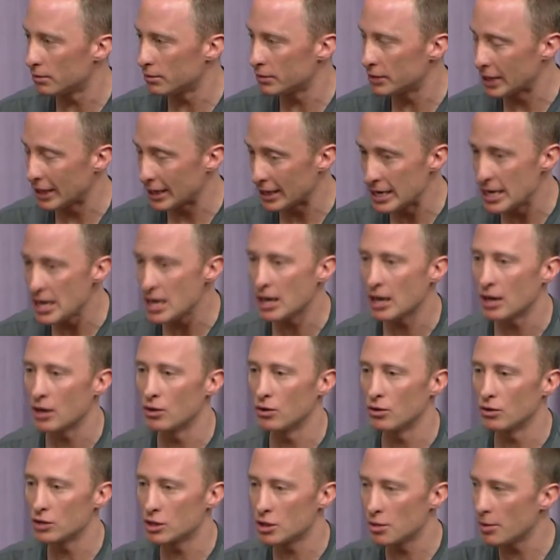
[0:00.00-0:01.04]
technique,
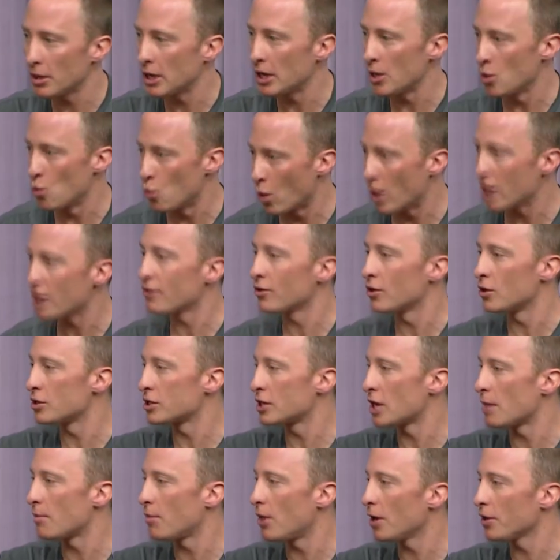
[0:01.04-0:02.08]
and typically one of those
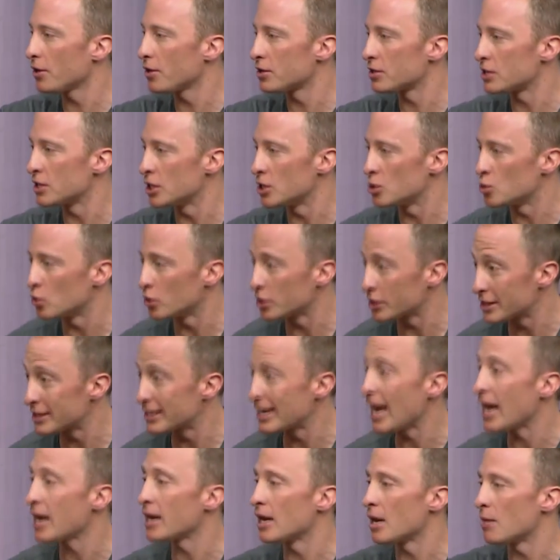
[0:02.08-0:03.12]
hypotheses will
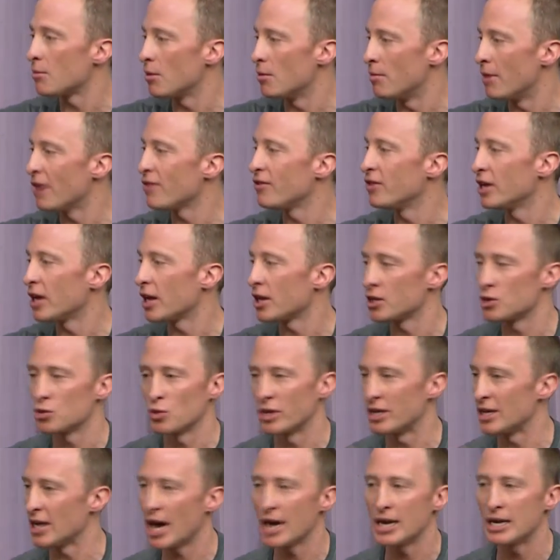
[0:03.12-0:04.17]
stand up above the others
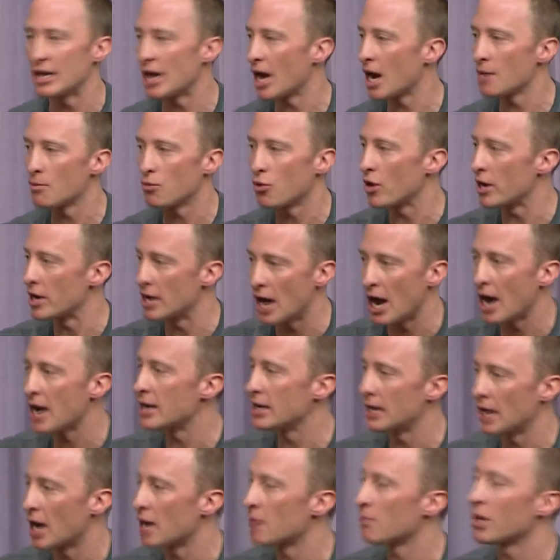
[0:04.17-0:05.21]
with
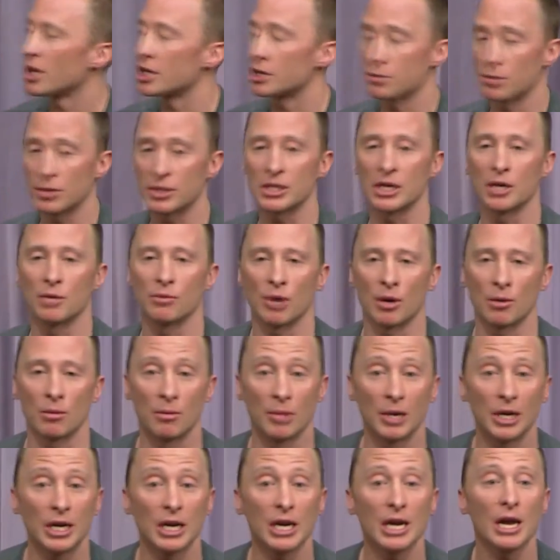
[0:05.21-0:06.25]
99.99%+
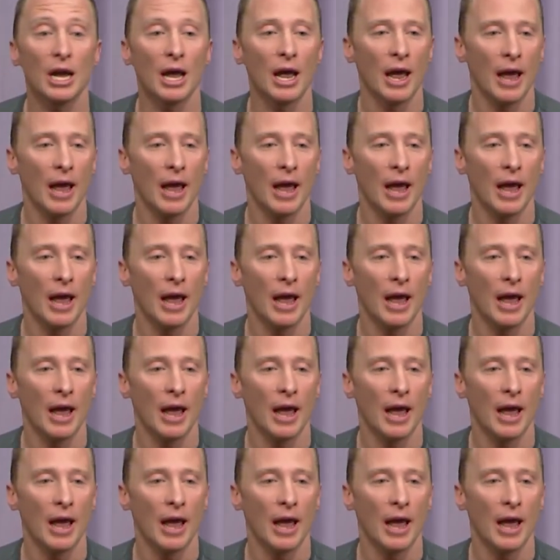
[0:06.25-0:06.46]
probability,